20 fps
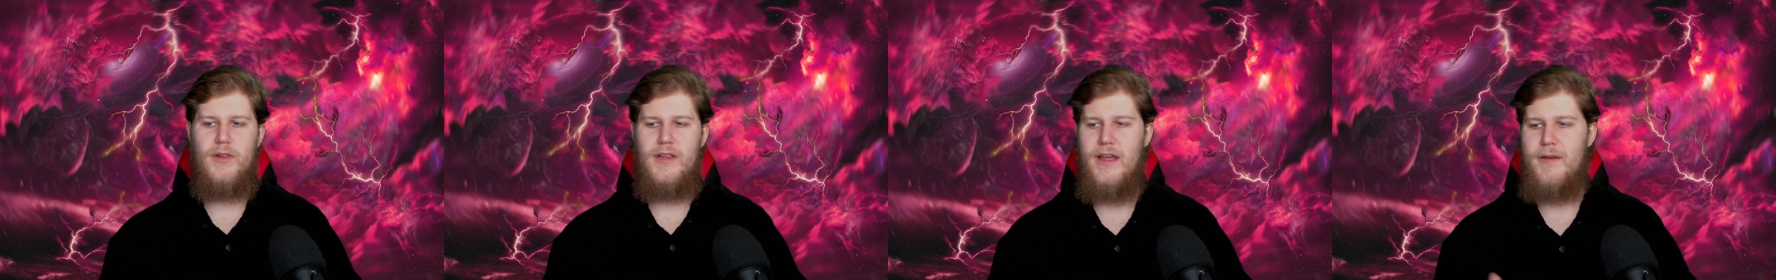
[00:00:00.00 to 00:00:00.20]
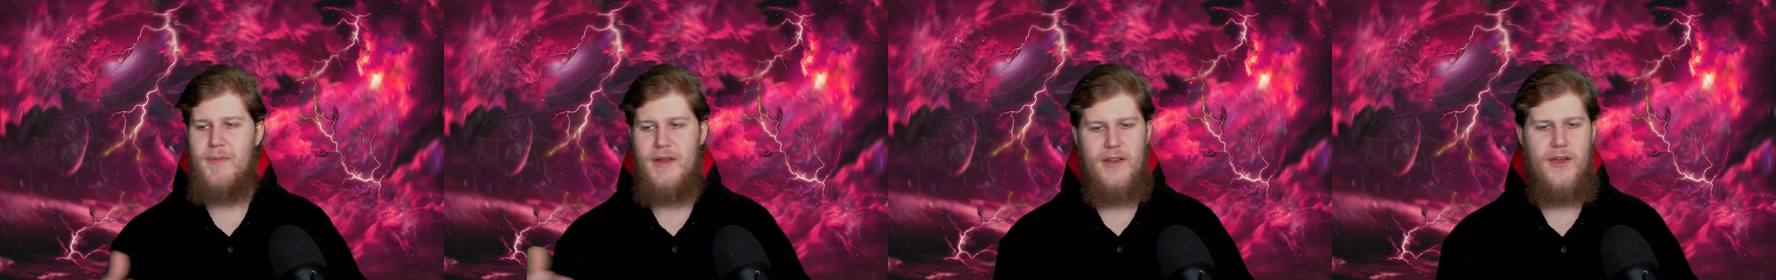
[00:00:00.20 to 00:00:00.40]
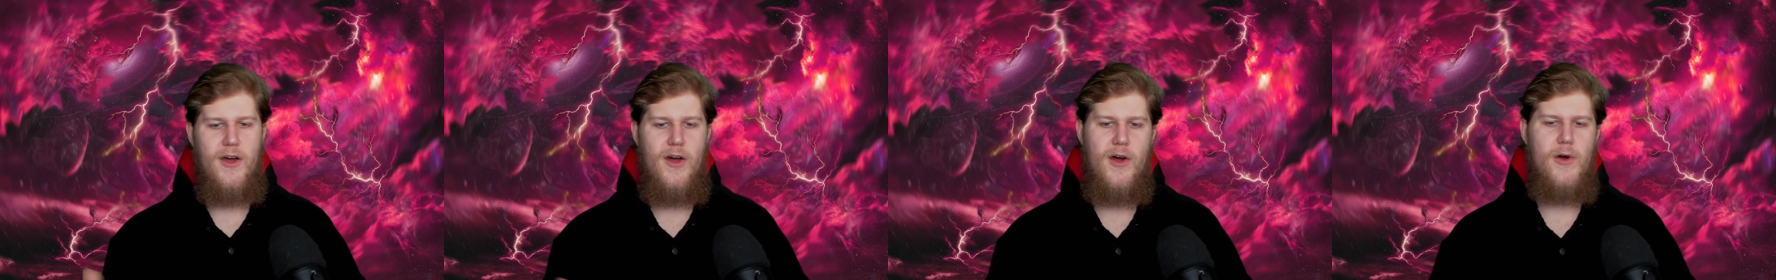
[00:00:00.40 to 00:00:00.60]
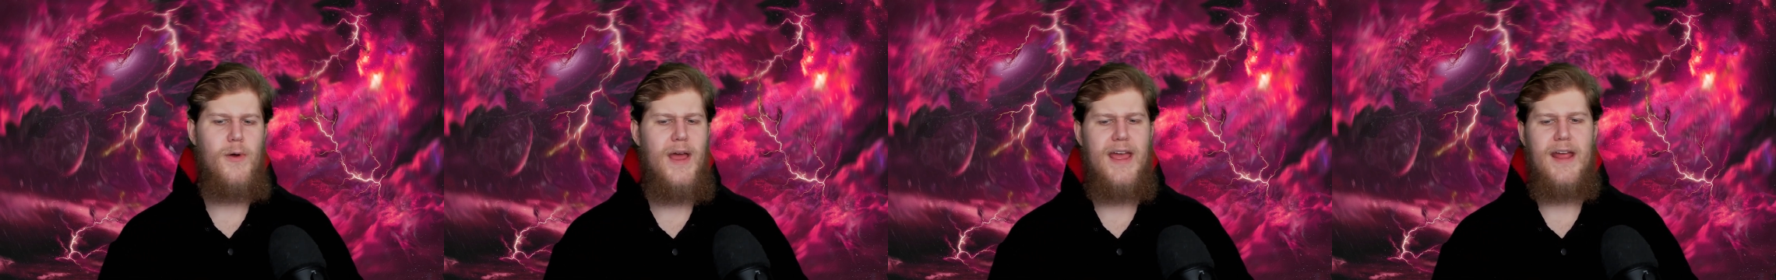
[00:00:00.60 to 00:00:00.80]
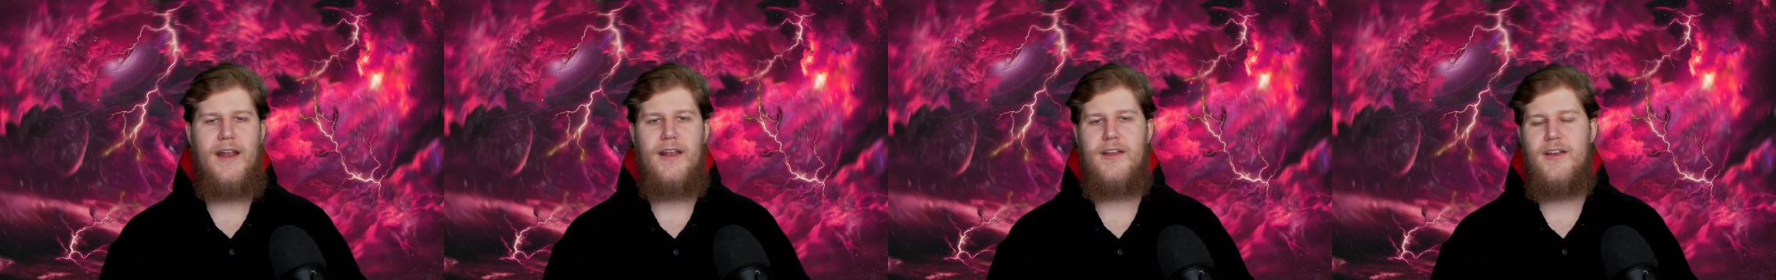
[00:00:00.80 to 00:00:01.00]
let me know
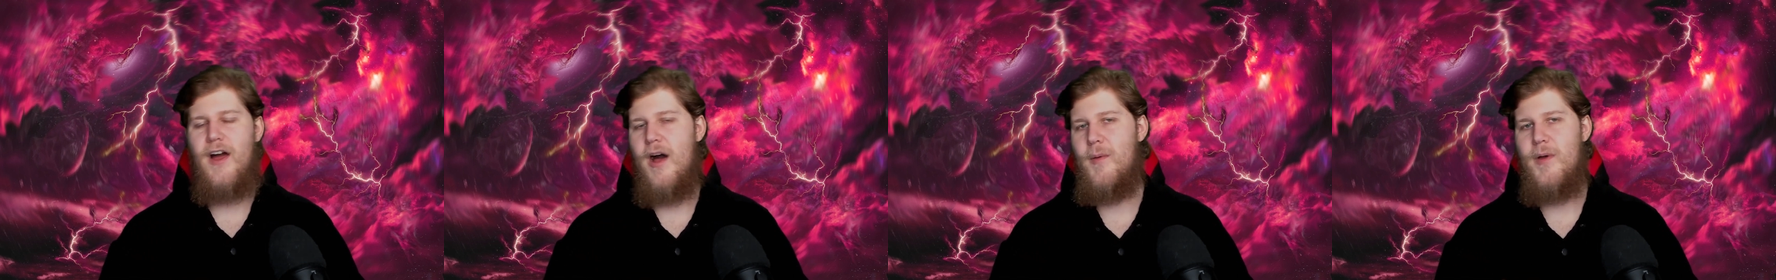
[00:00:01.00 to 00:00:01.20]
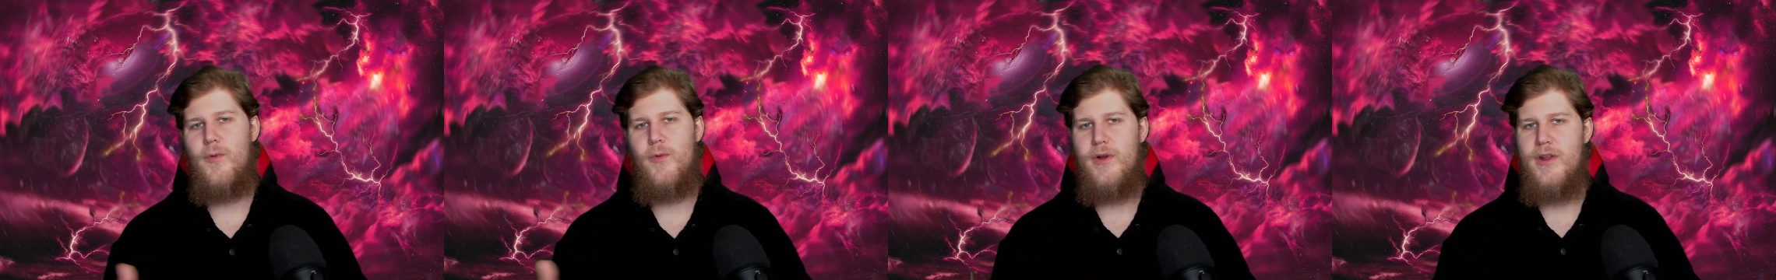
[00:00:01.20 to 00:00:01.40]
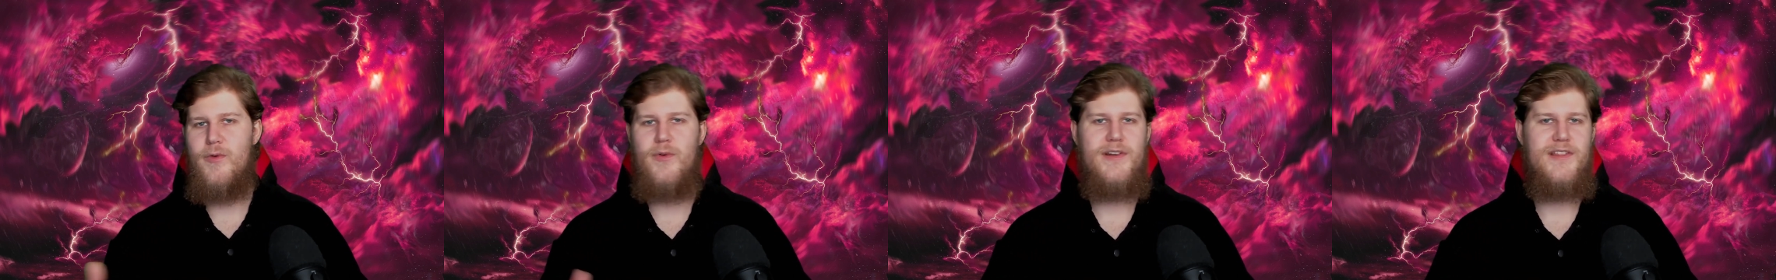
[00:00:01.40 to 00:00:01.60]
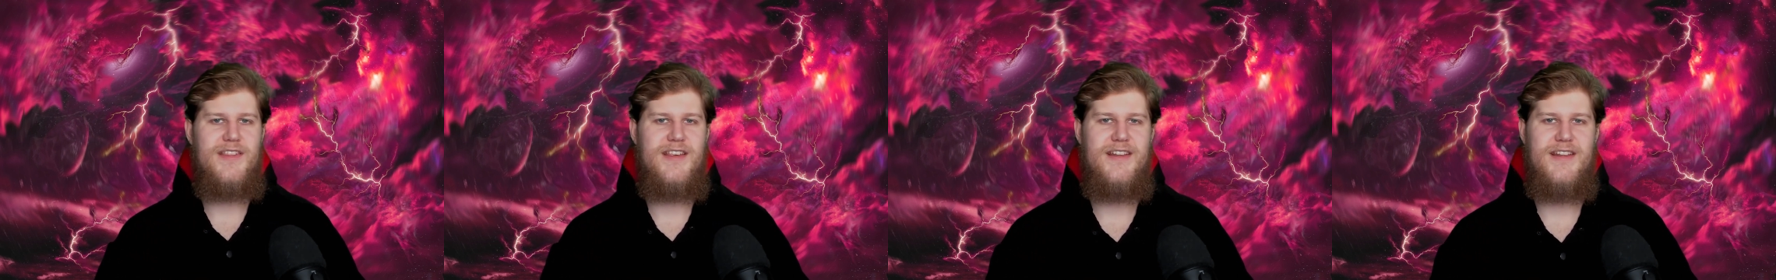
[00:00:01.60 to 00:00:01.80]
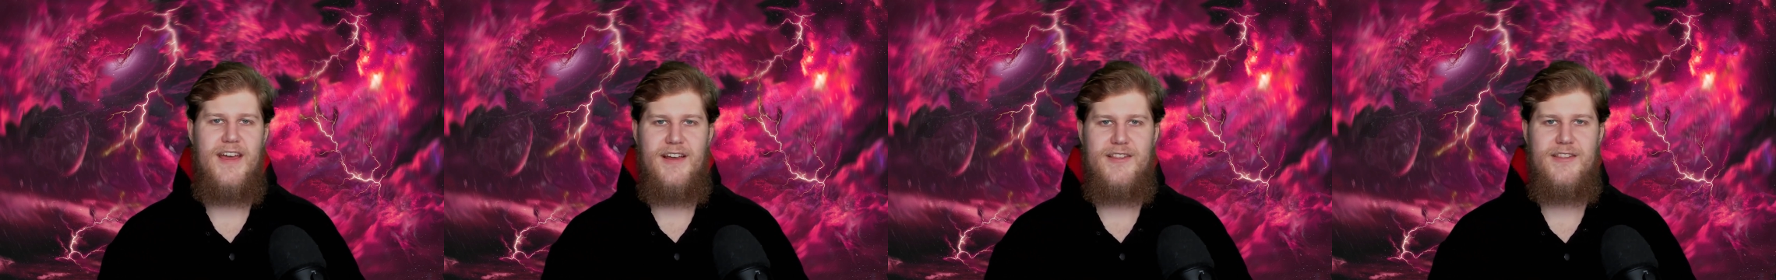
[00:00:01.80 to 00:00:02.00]
and comment what you want to
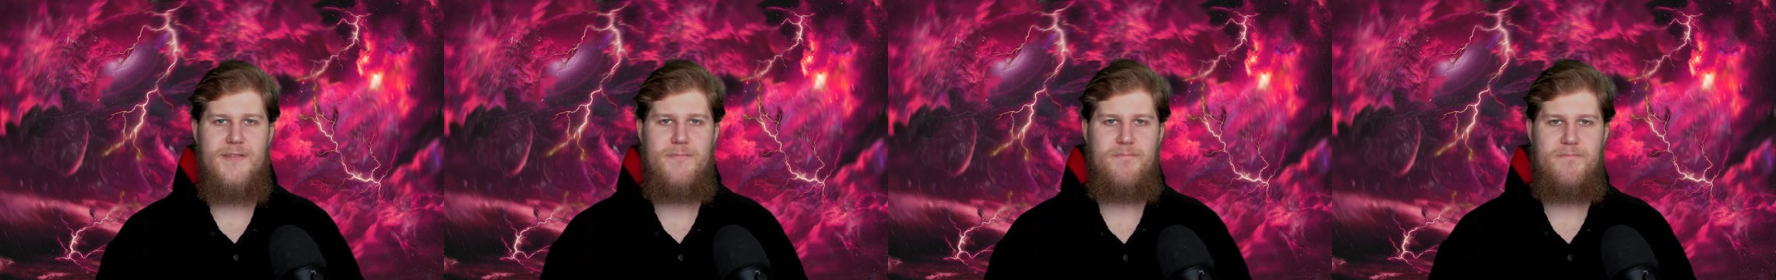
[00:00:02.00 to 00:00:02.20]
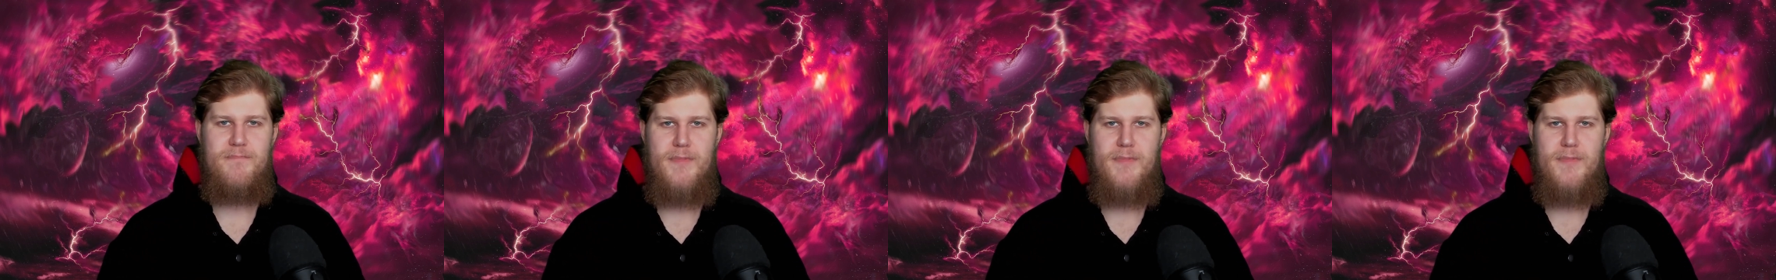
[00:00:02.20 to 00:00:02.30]
see next.